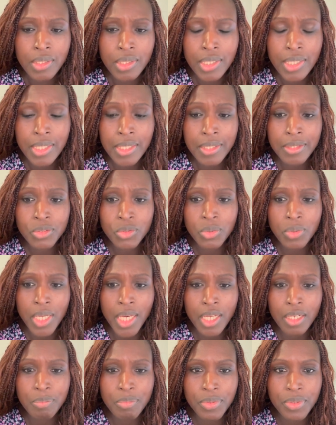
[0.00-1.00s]
to
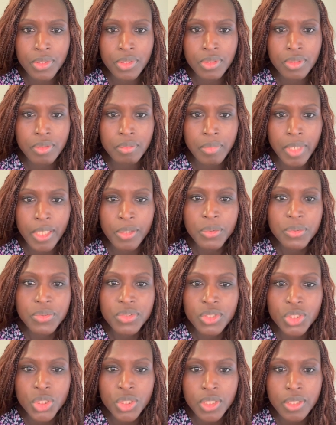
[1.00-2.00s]
help my
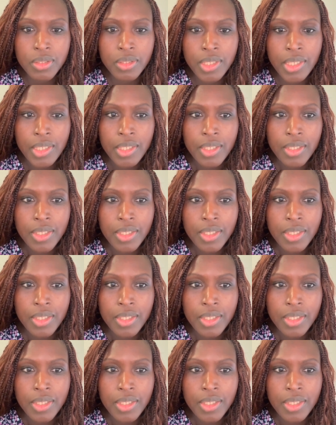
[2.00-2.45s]
condition